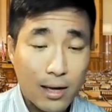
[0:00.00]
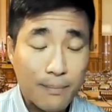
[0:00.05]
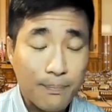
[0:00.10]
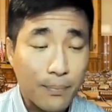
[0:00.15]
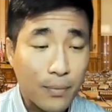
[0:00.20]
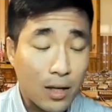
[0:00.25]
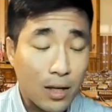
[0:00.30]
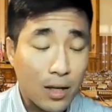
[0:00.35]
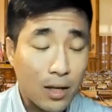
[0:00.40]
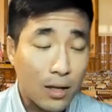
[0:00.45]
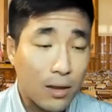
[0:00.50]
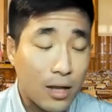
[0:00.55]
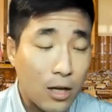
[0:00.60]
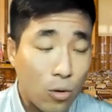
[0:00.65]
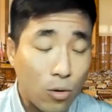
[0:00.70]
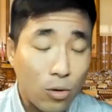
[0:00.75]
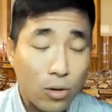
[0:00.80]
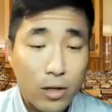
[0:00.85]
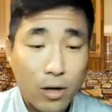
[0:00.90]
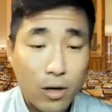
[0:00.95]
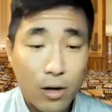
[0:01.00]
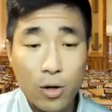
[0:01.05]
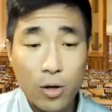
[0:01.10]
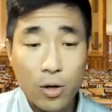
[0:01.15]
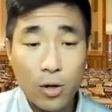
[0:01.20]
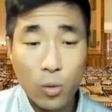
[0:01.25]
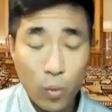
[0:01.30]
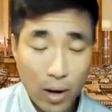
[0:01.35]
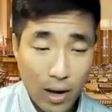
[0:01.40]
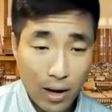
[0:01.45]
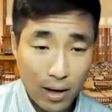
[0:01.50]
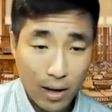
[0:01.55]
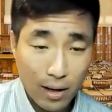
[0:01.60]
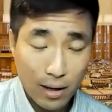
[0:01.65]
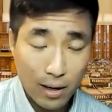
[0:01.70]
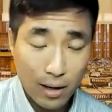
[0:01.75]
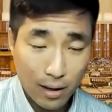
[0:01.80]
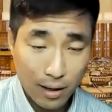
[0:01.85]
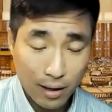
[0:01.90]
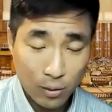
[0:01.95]
The only other way
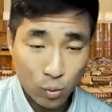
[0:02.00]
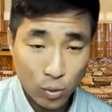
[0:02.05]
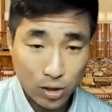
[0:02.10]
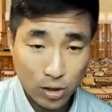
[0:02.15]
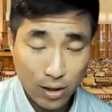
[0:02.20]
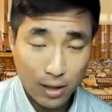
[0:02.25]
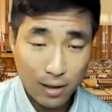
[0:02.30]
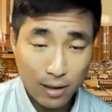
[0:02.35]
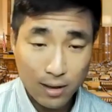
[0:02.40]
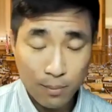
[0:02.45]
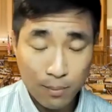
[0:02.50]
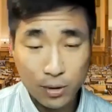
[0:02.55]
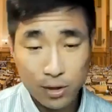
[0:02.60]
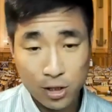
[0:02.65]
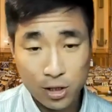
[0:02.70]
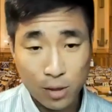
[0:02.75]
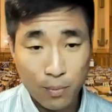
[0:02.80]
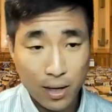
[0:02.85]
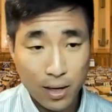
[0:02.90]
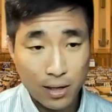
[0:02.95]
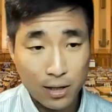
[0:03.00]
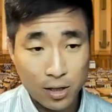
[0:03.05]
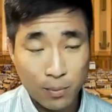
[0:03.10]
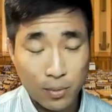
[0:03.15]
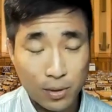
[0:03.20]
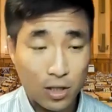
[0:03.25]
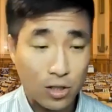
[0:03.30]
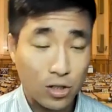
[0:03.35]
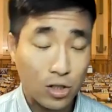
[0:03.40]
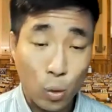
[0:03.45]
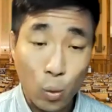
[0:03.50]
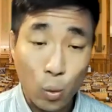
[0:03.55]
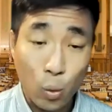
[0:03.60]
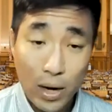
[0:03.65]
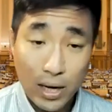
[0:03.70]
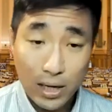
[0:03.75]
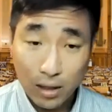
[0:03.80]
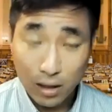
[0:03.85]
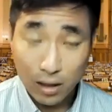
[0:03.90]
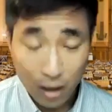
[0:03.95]
in which they could then participate is to potentially wait
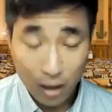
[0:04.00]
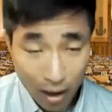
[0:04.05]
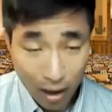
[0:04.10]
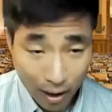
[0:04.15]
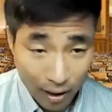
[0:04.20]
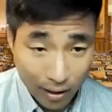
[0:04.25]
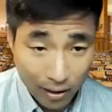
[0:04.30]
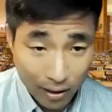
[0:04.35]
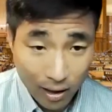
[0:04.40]
in line.